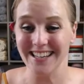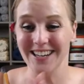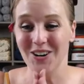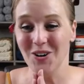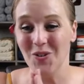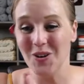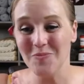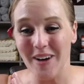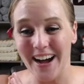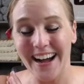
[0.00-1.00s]
Oh
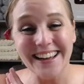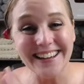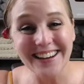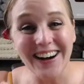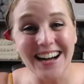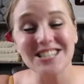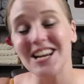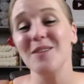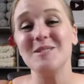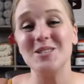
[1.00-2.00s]
my gosh,
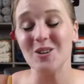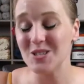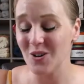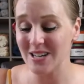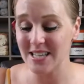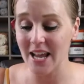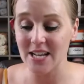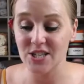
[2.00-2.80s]
I'm so, so excited.